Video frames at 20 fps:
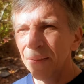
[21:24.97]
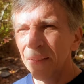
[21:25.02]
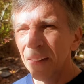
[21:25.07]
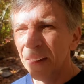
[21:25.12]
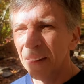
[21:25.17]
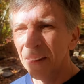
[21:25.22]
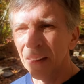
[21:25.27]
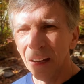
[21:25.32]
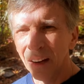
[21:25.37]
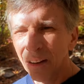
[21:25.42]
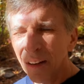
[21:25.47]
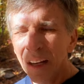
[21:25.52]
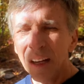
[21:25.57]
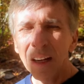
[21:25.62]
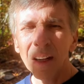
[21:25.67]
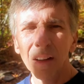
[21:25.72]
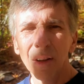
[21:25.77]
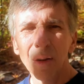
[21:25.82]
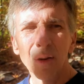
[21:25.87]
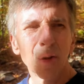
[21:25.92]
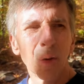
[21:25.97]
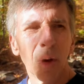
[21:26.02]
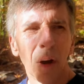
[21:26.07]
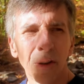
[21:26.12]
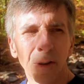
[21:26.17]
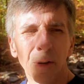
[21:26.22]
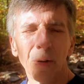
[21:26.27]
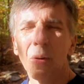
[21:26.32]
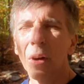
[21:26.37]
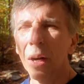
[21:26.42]
they're getting close to
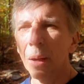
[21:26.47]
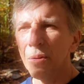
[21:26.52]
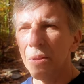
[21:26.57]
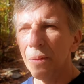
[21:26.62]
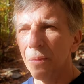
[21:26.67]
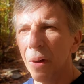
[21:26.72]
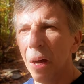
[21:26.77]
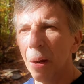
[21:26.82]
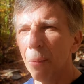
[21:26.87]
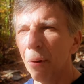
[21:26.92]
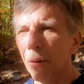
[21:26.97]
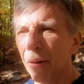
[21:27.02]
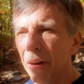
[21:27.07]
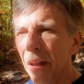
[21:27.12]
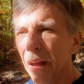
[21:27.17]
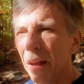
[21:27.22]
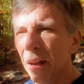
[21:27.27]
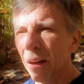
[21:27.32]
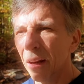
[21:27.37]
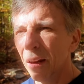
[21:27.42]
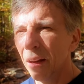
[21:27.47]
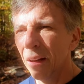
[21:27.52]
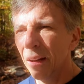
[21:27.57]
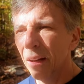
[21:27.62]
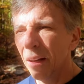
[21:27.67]
100 grams of fiber a day.